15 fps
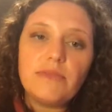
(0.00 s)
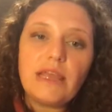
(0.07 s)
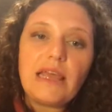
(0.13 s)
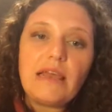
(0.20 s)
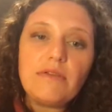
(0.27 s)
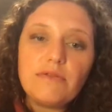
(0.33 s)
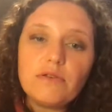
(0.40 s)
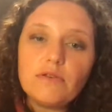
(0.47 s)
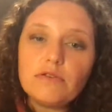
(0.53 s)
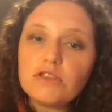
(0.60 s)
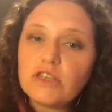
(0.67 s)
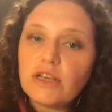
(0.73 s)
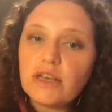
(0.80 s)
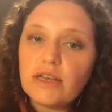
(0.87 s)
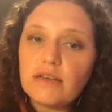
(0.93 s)
If your
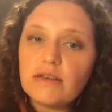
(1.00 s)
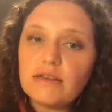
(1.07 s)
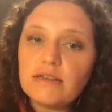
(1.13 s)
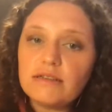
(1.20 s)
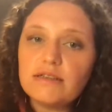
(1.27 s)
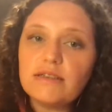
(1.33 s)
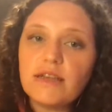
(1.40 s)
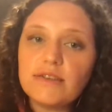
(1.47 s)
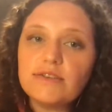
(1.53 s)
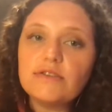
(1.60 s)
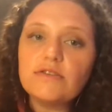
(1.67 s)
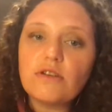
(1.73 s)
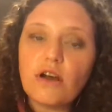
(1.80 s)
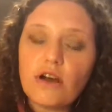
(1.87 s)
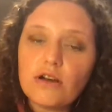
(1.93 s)
chair
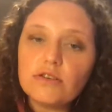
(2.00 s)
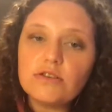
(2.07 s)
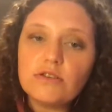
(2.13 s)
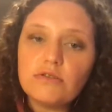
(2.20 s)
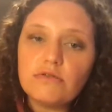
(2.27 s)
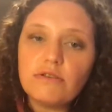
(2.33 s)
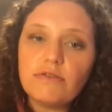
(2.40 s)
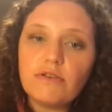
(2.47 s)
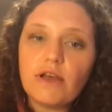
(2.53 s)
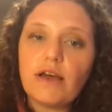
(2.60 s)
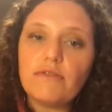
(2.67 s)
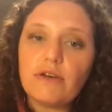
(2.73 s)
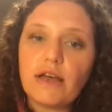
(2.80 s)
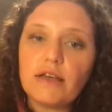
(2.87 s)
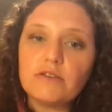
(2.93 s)
doesn't ask you if you
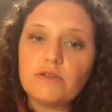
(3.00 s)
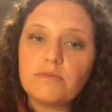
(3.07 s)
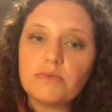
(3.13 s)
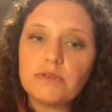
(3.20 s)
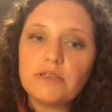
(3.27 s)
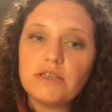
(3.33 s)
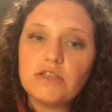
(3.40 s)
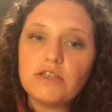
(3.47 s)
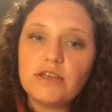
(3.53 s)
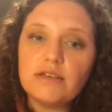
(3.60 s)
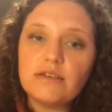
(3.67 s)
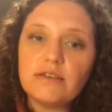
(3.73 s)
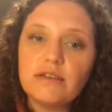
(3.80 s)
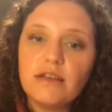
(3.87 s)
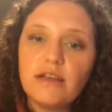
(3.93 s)
have a HAZOP
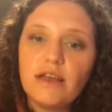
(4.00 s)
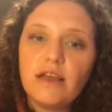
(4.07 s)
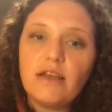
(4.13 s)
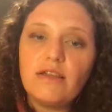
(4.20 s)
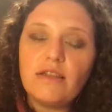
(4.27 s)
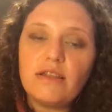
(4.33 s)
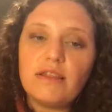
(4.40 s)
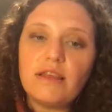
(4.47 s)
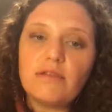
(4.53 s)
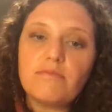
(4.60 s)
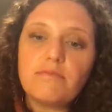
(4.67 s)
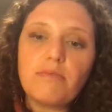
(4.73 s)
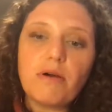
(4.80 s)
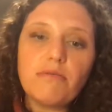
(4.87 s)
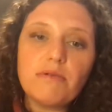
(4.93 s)
procedure, that
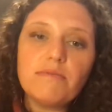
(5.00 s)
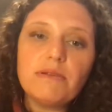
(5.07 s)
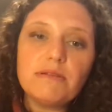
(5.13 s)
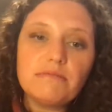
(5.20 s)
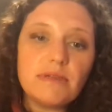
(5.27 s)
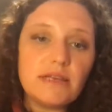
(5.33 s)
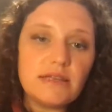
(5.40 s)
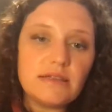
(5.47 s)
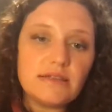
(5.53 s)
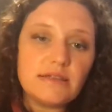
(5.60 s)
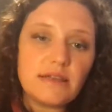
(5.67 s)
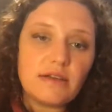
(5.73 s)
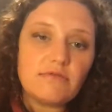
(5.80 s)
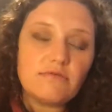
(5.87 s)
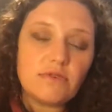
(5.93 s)
probably means
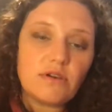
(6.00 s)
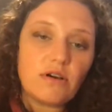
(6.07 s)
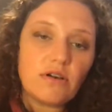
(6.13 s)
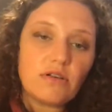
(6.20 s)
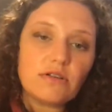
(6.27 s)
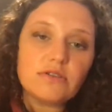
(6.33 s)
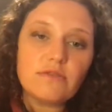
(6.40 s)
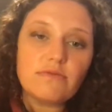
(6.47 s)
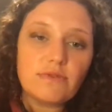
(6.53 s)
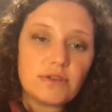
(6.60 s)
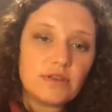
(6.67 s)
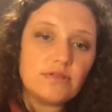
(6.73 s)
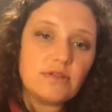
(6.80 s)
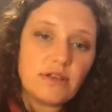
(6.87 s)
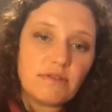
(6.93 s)
that regardless of
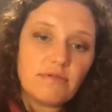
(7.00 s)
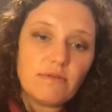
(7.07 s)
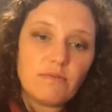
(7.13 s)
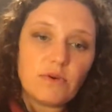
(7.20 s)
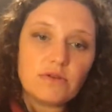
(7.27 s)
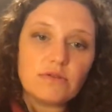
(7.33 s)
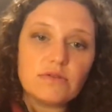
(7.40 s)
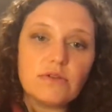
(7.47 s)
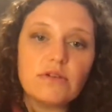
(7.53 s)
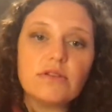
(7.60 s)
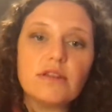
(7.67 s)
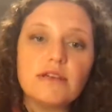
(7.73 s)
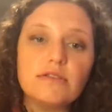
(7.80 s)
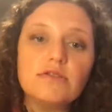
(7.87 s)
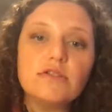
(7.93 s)
whether you give them one or
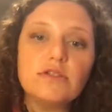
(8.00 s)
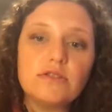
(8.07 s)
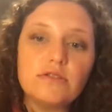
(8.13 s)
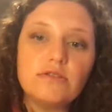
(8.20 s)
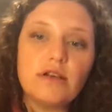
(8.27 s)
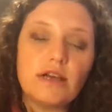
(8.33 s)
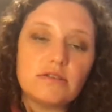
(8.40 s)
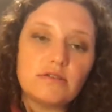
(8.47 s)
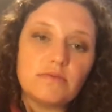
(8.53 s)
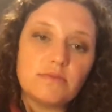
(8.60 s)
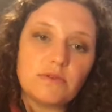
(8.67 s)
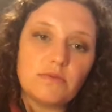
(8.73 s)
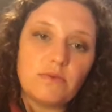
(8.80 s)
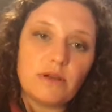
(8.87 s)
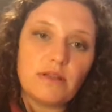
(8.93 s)
not, they'll just do
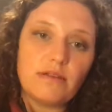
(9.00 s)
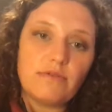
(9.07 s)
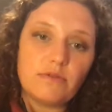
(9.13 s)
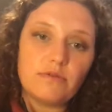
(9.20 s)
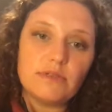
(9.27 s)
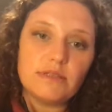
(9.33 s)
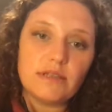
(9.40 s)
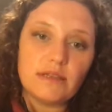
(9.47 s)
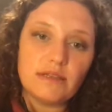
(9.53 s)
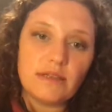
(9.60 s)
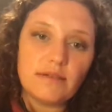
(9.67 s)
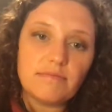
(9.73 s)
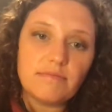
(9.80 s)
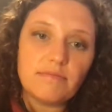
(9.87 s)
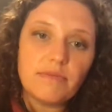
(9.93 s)
HAZOPs the way they've always done
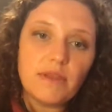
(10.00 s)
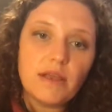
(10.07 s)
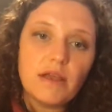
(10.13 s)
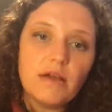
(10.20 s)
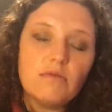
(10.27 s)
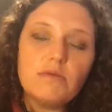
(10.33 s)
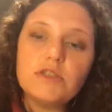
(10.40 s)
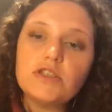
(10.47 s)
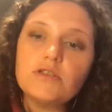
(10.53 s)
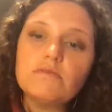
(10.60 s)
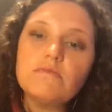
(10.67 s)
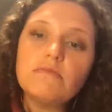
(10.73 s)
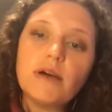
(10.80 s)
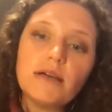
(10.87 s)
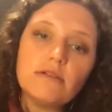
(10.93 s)
them, which
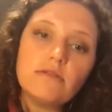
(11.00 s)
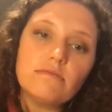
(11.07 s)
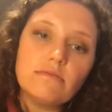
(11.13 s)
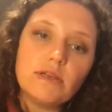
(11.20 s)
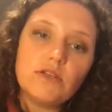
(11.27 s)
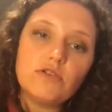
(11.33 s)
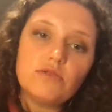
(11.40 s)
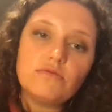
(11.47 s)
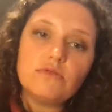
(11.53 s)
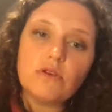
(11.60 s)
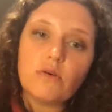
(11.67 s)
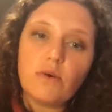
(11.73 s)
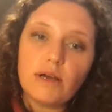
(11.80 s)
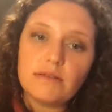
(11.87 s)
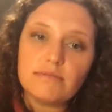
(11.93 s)
might not meet your
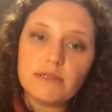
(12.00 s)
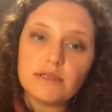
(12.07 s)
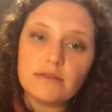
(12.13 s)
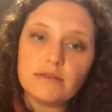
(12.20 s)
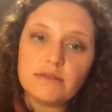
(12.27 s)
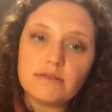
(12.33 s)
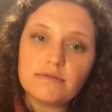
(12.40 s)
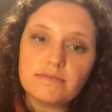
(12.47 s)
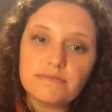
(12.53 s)
requirements.